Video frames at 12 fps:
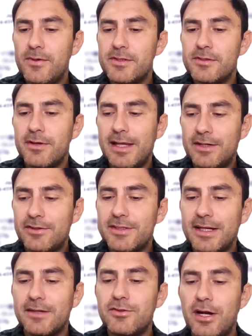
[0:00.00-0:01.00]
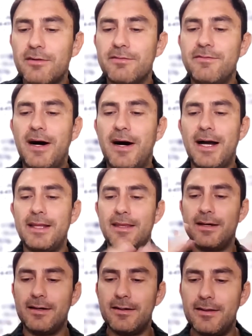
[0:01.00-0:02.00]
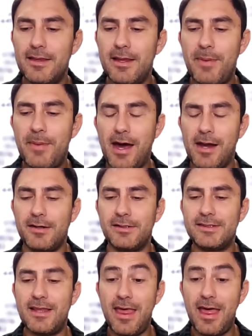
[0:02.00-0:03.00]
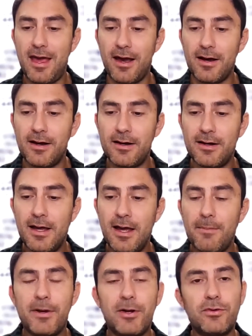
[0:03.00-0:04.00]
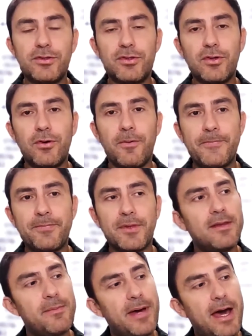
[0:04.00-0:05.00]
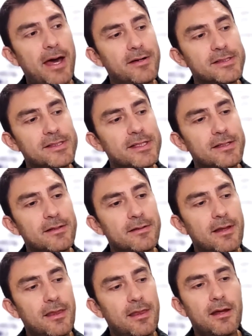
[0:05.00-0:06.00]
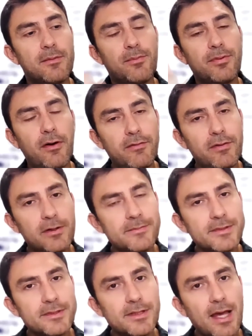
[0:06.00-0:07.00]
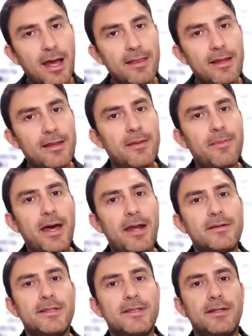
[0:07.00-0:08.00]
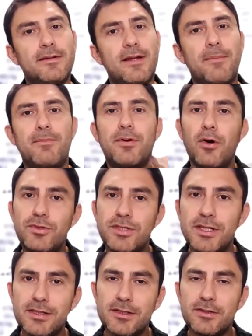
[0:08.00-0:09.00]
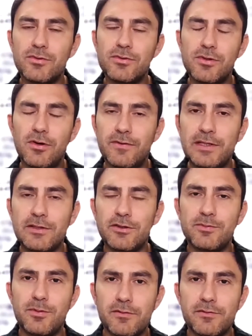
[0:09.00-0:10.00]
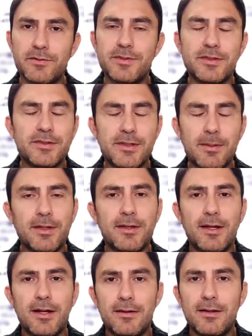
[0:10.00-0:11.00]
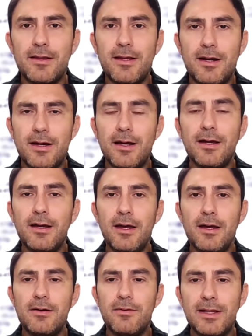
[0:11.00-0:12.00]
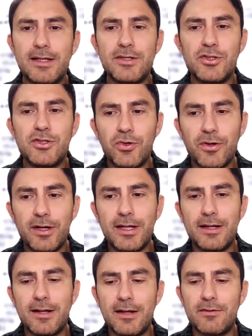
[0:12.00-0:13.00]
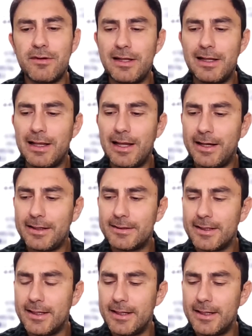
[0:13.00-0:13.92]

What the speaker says: really interesting, and trying to find the patterns there, but also the patterns in their problems, and then the patterns in approaches to solving those problems. So something that I really enjoyed and really liked,